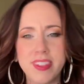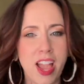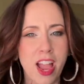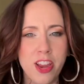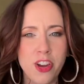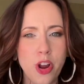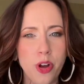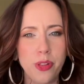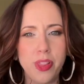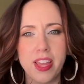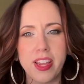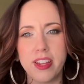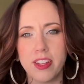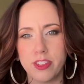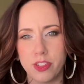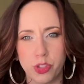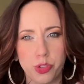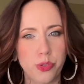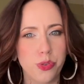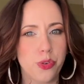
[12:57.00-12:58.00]
I know
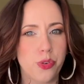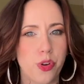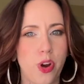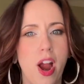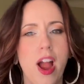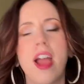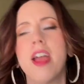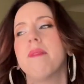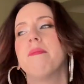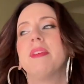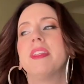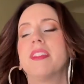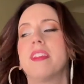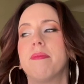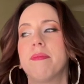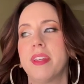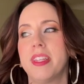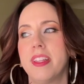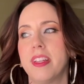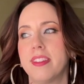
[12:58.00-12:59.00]
like true crime is
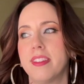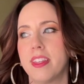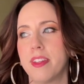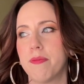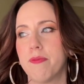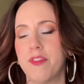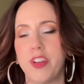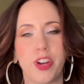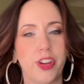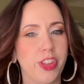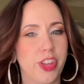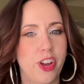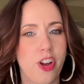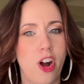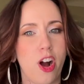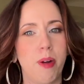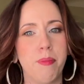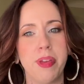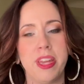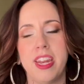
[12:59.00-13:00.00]
something that's like fairly
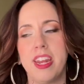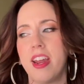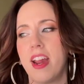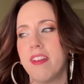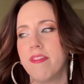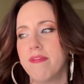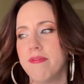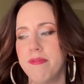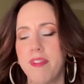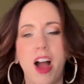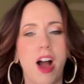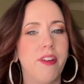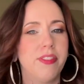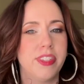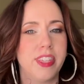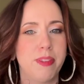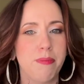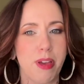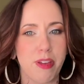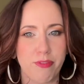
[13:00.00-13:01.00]
common, and I've
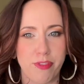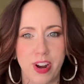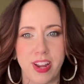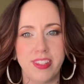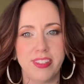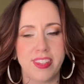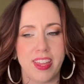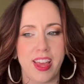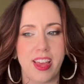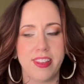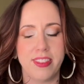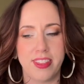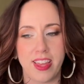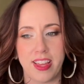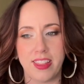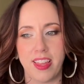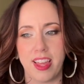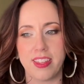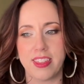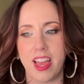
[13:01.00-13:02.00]
obviously met friends
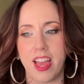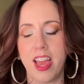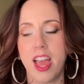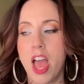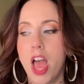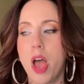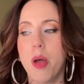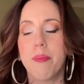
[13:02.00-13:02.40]
that like that.